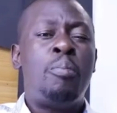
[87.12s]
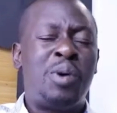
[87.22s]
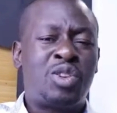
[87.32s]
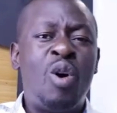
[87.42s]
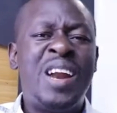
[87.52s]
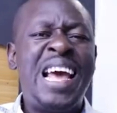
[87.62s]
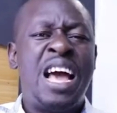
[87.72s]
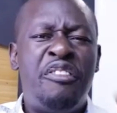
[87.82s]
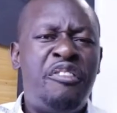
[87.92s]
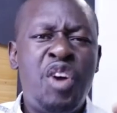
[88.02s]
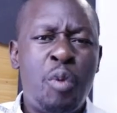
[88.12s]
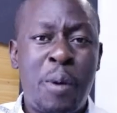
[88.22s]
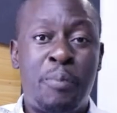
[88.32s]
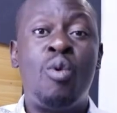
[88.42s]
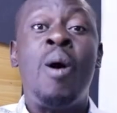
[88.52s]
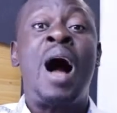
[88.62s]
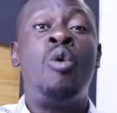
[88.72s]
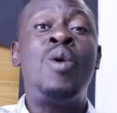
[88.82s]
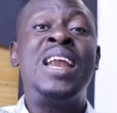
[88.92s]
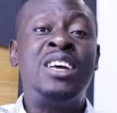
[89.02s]
but only a few people are
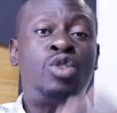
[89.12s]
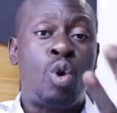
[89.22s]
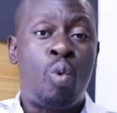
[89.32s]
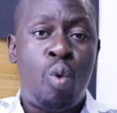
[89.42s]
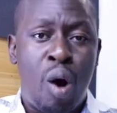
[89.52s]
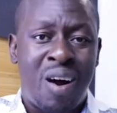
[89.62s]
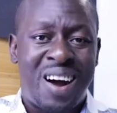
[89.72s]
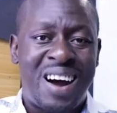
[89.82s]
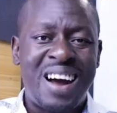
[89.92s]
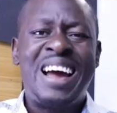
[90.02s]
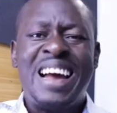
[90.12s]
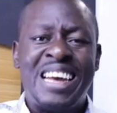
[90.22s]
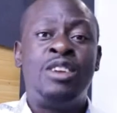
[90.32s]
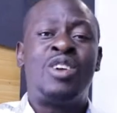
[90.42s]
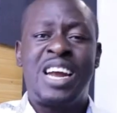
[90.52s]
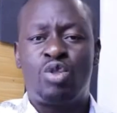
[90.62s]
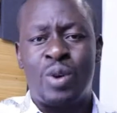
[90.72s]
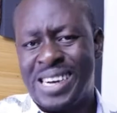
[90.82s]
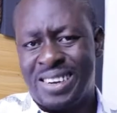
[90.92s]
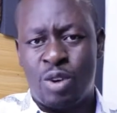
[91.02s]
willing to work in order to
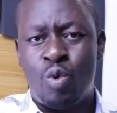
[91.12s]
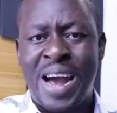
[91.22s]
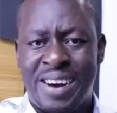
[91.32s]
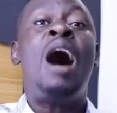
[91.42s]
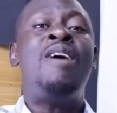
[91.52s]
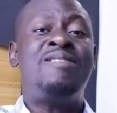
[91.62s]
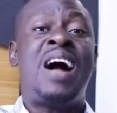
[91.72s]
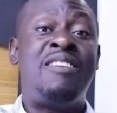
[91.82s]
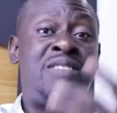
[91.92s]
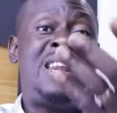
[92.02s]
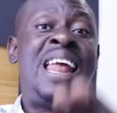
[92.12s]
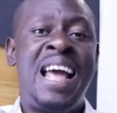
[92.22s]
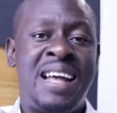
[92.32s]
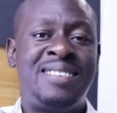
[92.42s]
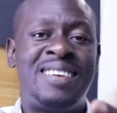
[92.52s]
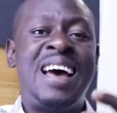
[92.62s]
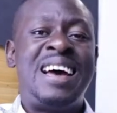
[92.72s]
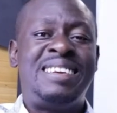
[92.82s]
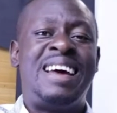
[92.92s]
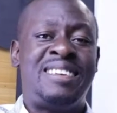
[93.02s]
get the wealth. However, I've learned
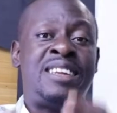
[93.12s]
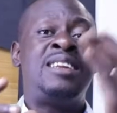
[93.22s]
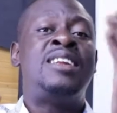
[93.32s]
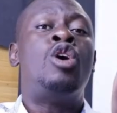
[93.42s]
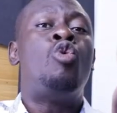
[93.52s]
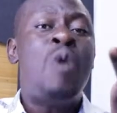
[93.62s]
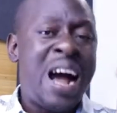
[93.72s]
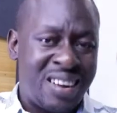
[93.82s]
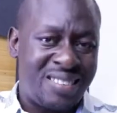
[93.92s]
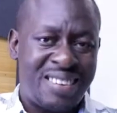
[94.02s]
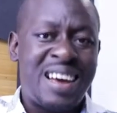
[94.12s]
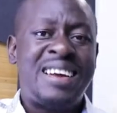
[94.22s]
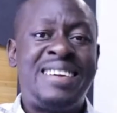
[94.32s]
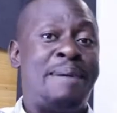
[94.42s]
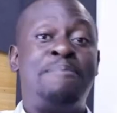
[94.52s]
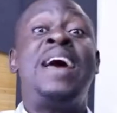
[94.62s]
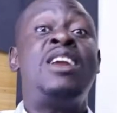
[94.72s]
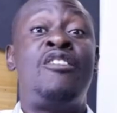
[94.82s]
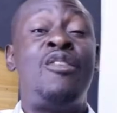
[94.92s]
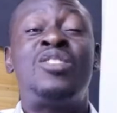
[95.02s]
that the wealth that
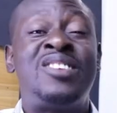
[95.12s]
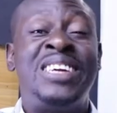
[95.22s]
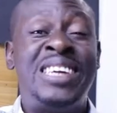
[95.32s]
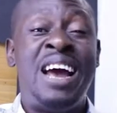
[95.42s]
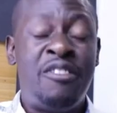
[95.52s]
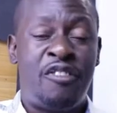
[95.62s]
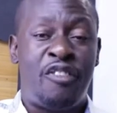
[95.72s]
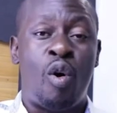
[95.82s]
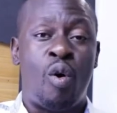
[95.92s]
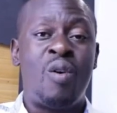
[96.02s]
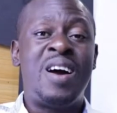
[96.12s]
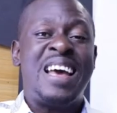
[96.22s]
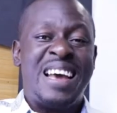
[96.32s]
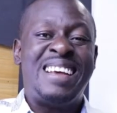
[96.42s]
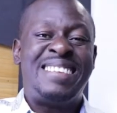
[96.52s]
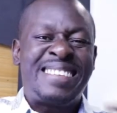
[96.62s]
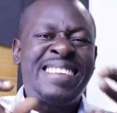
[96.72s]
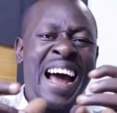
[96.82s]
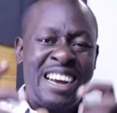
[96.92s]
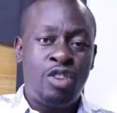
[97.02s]
many of us yearn for is
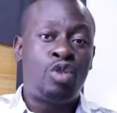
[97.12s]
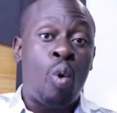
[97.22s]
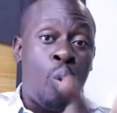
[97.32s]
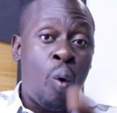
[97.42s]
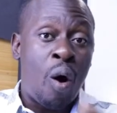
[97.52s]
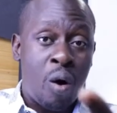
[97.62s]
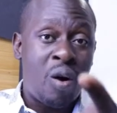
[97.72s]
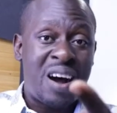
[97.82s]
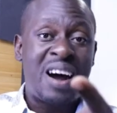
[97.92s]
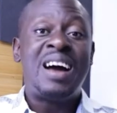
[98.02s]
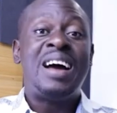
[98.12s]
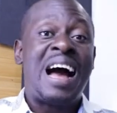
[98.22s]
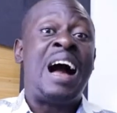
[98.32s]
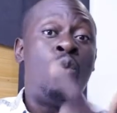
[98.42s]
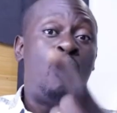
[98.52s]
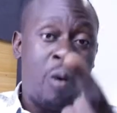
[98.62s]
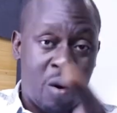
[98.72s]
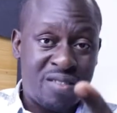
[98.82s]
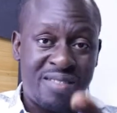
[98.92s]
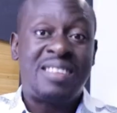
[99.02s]
tied to work and
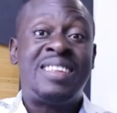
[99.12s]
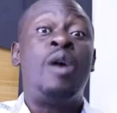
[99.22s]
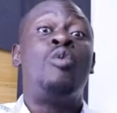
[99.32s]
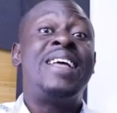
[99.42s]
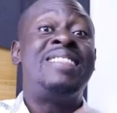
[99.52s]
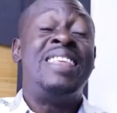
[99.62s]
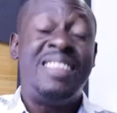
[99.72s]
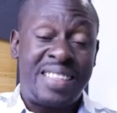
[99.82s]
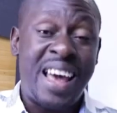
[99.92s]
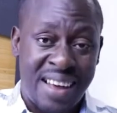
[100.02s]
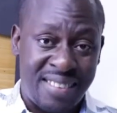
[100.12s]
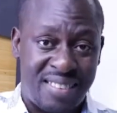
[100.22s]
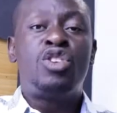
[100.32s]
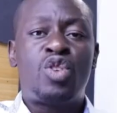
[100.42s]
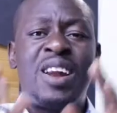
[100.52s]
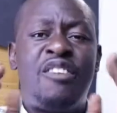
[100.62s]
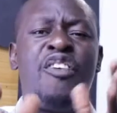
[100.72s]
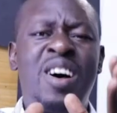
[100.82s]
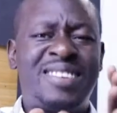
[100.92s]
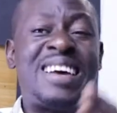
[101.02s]
works that we detest. So the
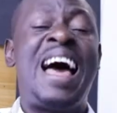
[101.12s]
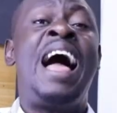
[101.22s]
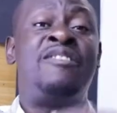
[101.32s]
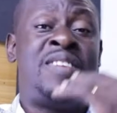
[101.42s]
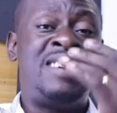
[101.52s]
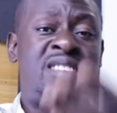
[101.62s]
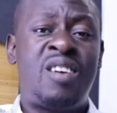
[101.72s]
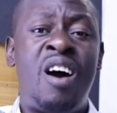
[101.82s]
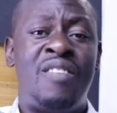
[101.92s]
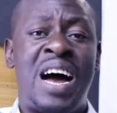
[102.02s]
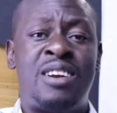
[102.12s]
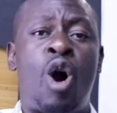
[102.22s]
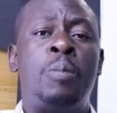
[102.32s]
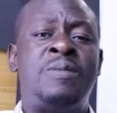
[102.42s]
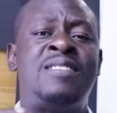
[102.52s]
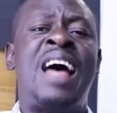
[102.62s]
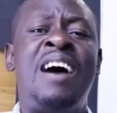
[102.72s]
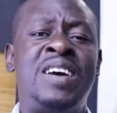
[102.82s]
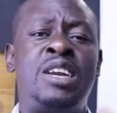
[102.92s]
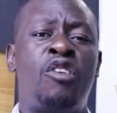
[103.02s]
first thing I've discovered
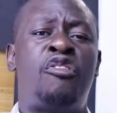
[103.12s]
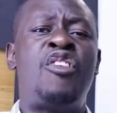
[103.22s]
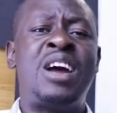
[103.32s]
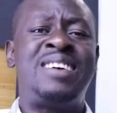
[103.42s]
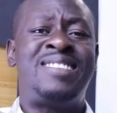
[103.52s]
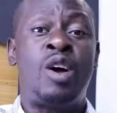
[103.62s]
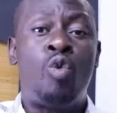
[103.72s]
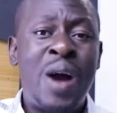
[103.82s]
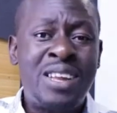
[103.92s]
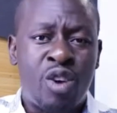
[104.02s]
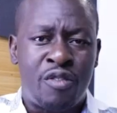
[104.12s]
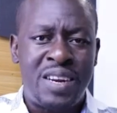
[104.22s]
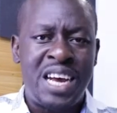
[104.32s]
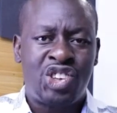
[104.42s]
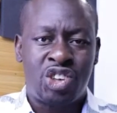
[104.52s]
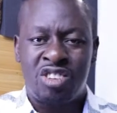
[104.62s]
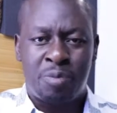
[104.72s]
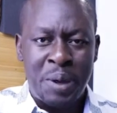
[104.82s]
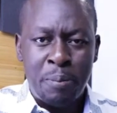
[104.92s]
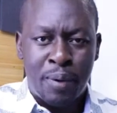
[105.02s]
observing the phrase, the wealth of nations
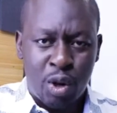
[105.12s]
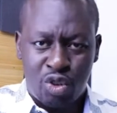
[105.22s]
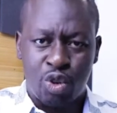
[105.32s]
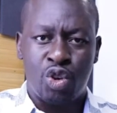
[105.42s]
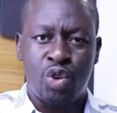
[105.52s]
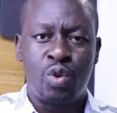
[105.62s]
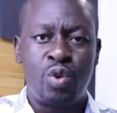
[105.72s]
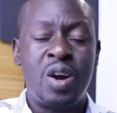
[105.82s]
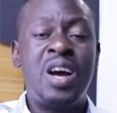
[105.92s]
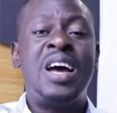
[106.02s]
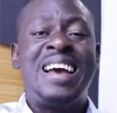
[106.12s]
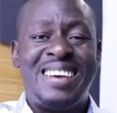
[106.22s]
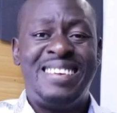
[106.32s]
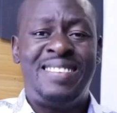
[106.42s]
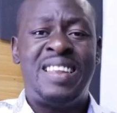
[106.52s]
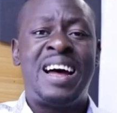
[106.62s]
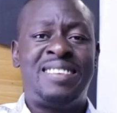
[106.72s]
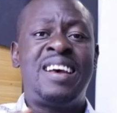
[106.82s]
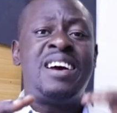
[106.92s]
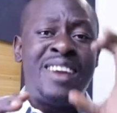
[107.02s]
being brought to you, is
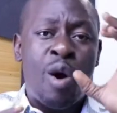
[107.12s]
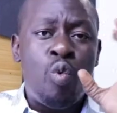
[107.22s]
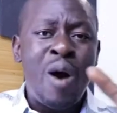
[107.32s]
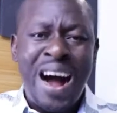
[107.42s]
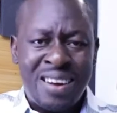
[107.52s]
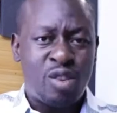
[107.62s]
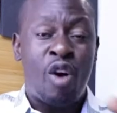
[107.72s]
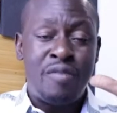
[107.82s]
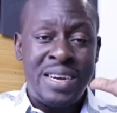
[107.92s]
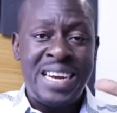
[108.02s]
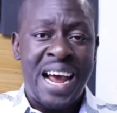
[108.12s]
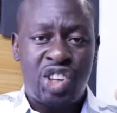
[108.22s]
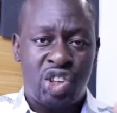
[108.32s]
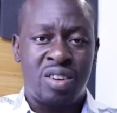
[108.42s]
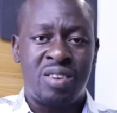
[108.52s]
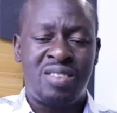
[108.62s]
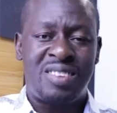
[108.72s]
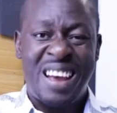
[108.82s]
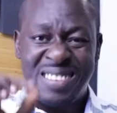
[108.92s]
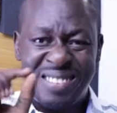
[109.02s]
that the wealth of nations
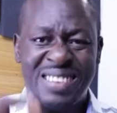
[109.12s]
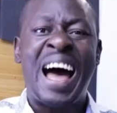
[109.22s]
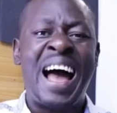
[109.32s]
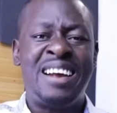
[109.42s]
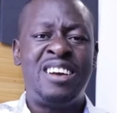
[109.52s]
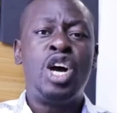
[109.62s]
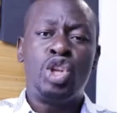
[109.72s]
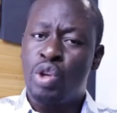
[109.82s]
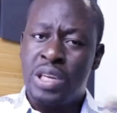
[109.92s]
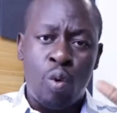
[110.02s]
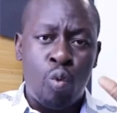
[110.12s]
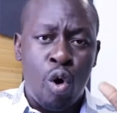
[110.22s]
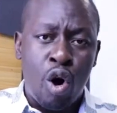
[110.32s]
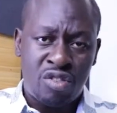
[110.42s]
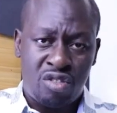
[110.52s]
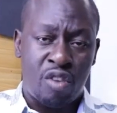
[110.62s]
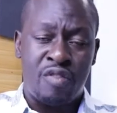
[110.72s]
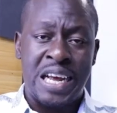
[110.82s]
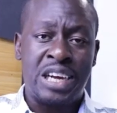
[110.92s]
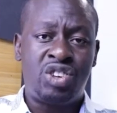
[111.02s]
is tied to the works of
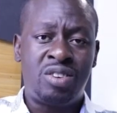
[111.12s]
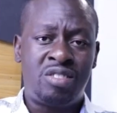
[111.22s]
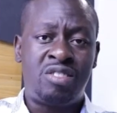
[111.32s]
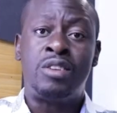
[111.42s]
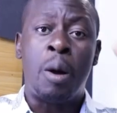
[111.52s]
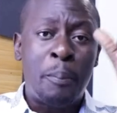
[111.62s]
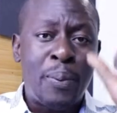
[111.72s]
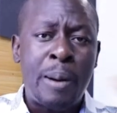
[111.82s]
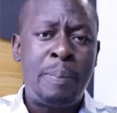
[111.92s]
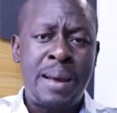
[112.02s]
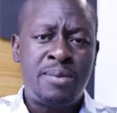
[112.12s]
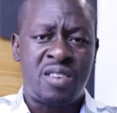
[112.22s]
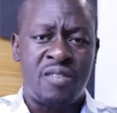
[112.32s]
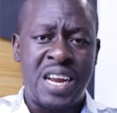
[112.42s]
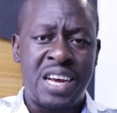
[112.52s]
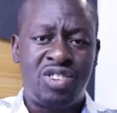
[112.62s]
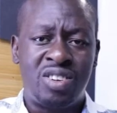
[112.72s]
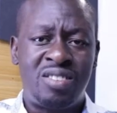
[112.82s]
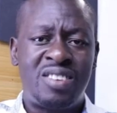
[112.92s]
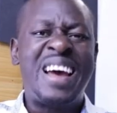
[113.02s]
nations, the problems of
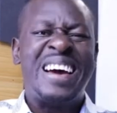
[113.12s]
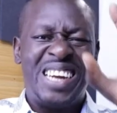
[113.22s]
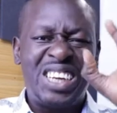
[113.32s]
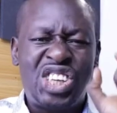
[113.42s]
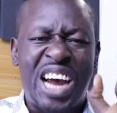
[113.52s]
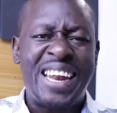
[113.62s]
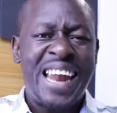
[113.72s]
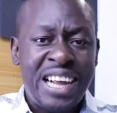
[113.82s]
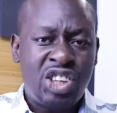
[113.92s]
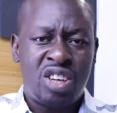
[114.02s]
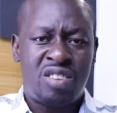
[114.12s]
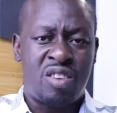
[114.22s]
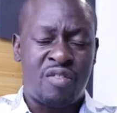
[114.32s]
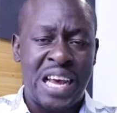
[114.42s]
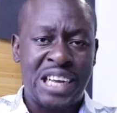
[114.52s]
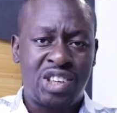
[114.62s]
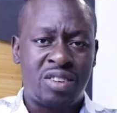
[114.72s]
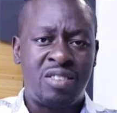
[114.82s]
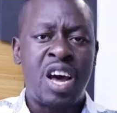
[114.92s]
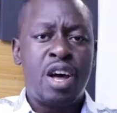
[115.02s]
nations, the challenges of
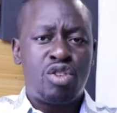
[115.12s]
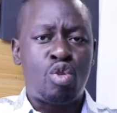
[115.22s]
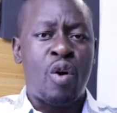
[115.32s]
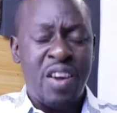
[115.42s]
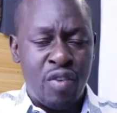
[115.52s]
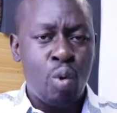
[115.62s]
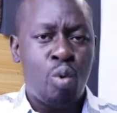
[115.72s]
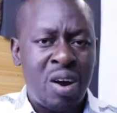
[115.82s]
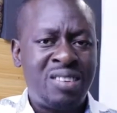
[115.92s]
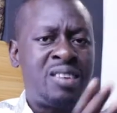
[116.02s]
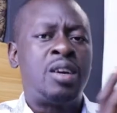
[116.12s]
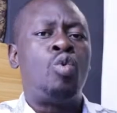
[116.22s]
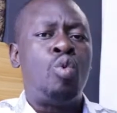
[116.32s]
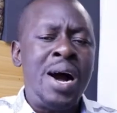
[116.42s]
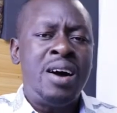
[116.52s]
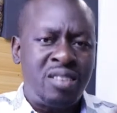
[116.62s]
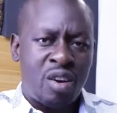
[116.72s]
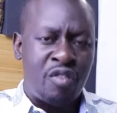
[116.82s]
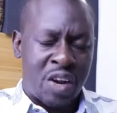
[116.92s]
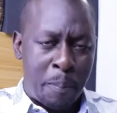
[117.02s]
nations. So if you want the wealth
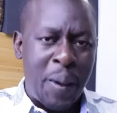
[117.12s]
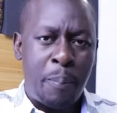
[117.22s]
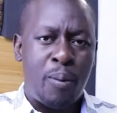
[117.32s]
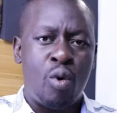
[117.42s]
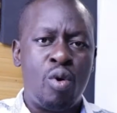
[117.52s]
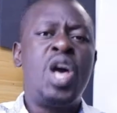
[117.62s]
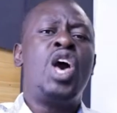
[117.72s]
of the people,